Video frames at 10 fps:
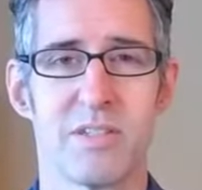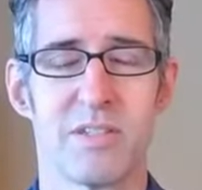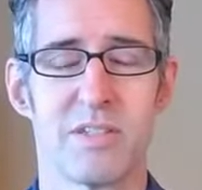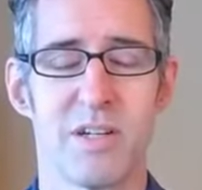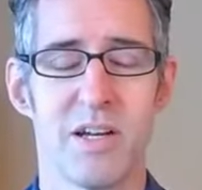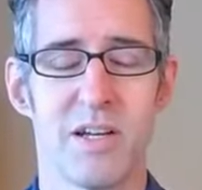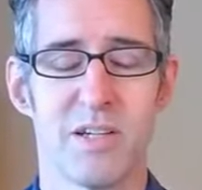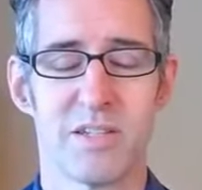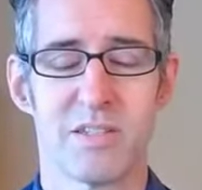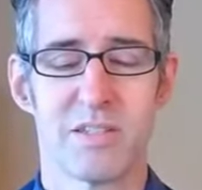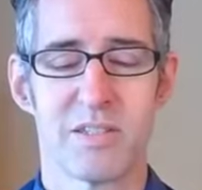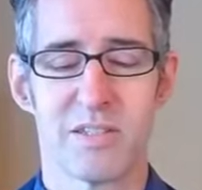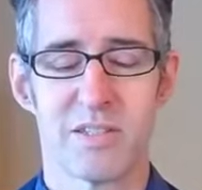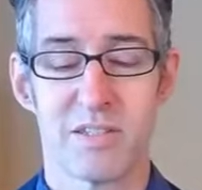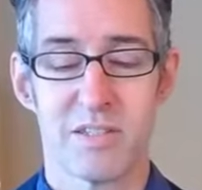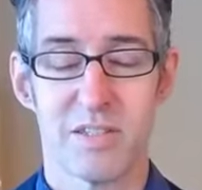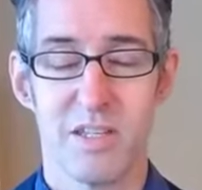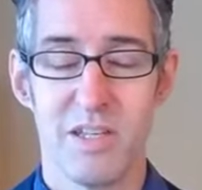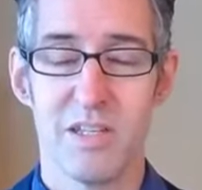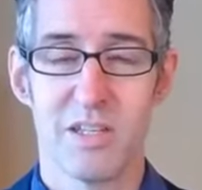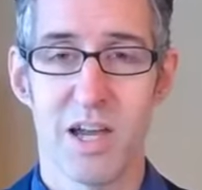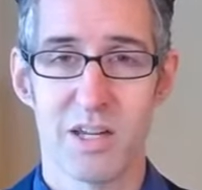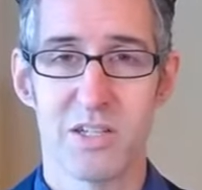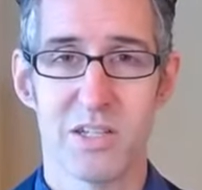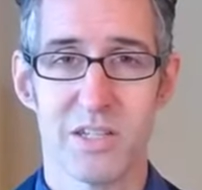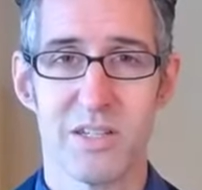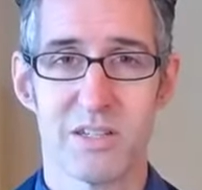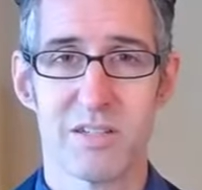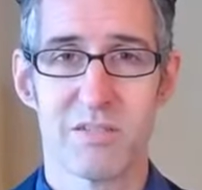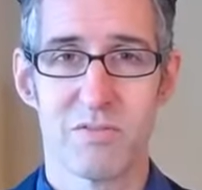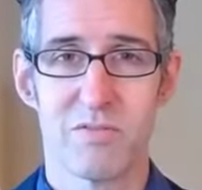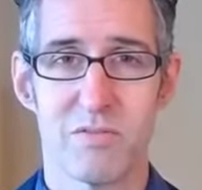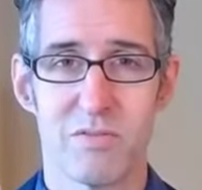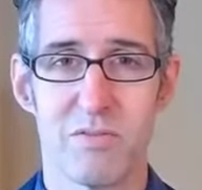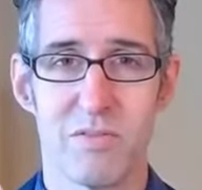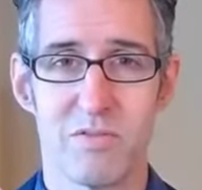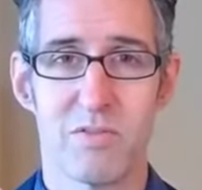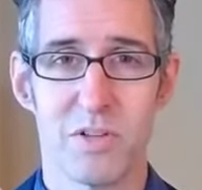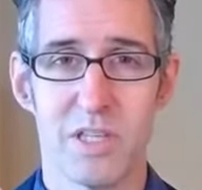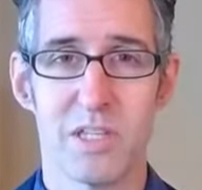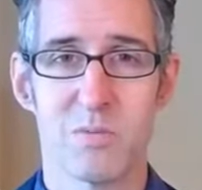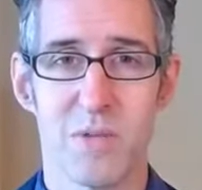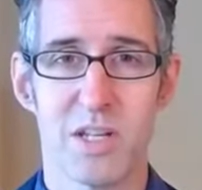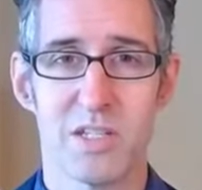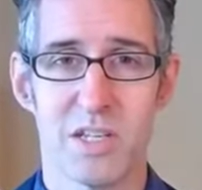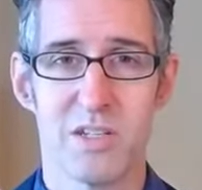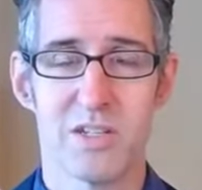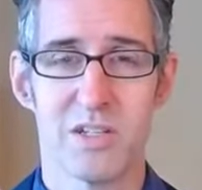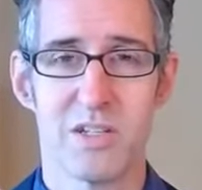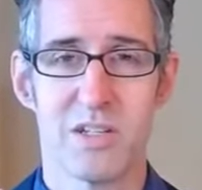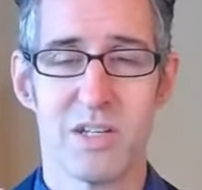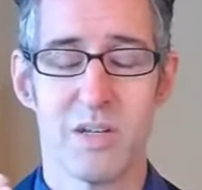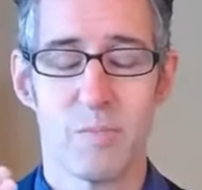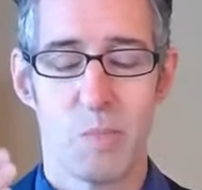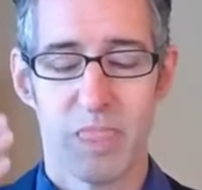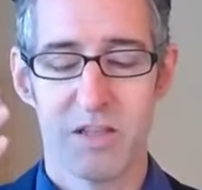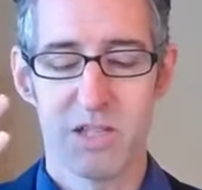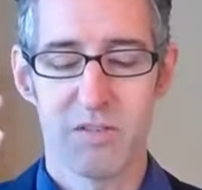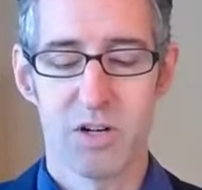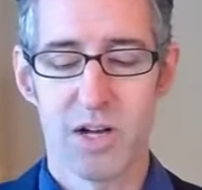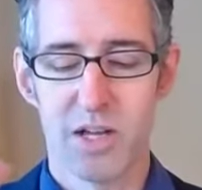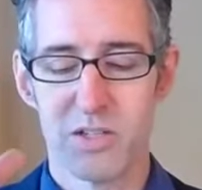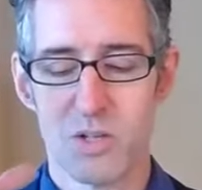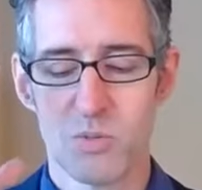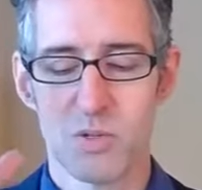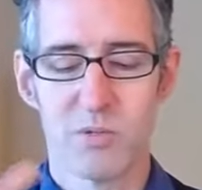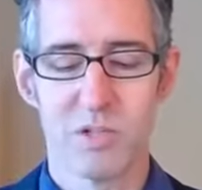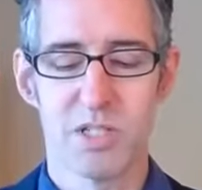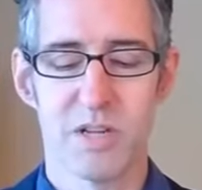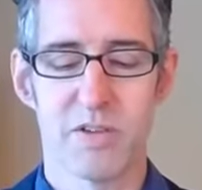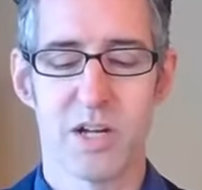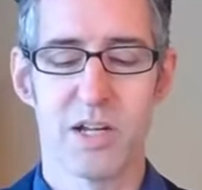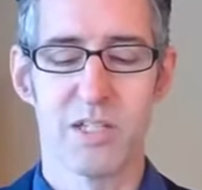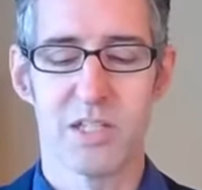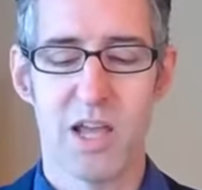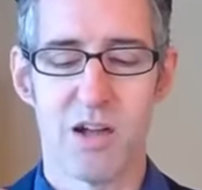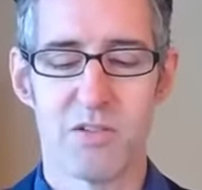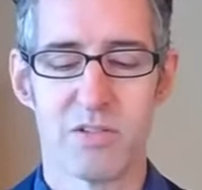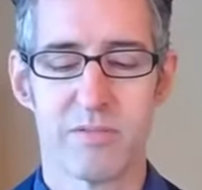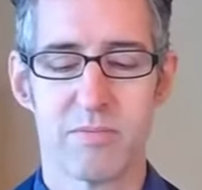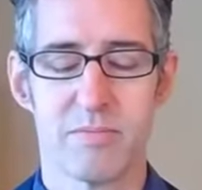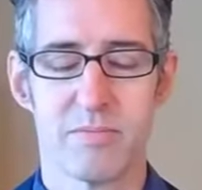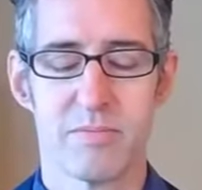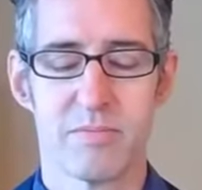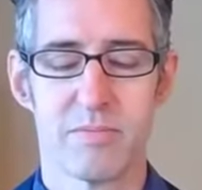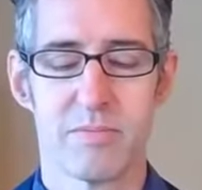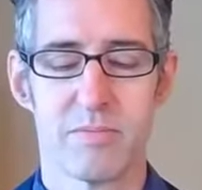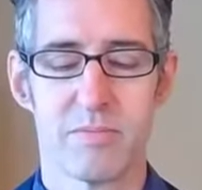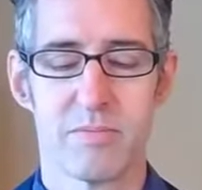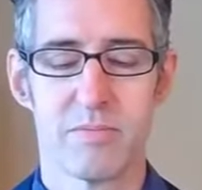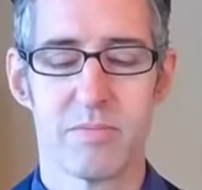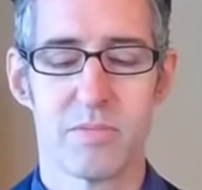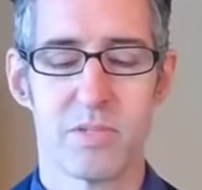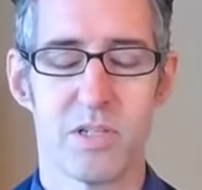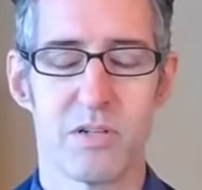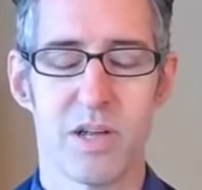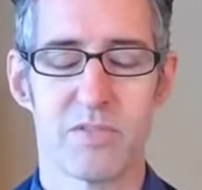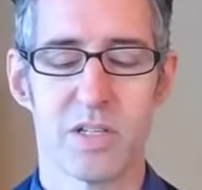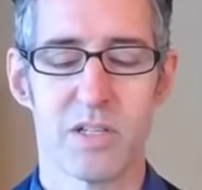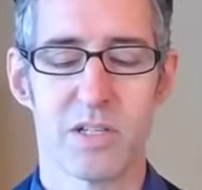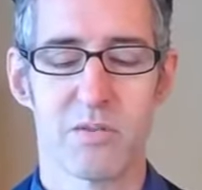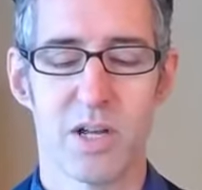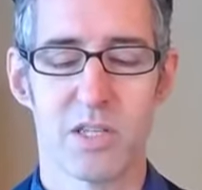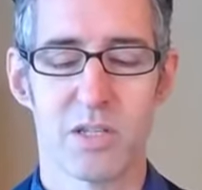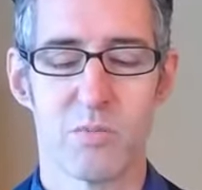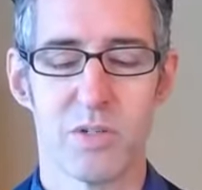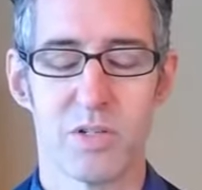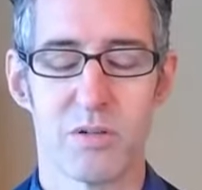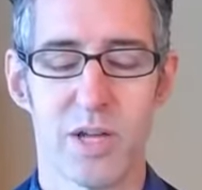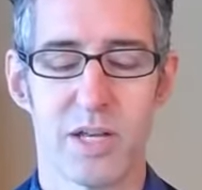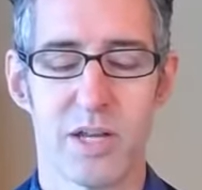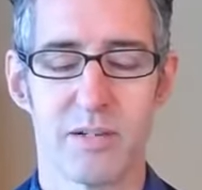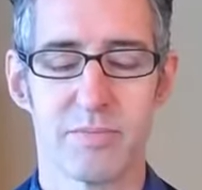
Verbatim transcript: uh, actually, for this meditation, let's have our eyes open. We'll just have our eyes down. So you don't have to look right at the computer right now.